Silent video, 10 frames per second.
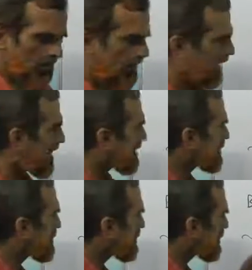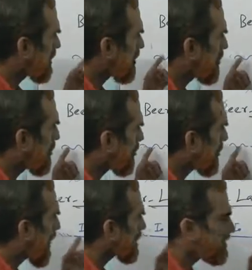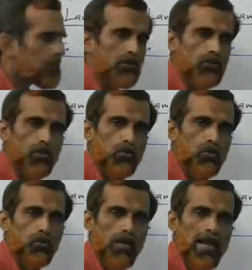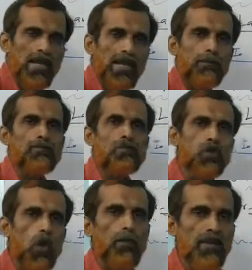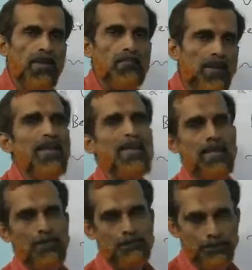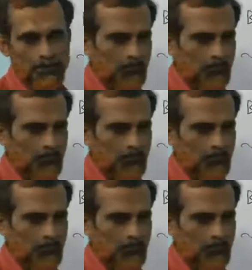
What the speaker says: is passed through an absorbing medium,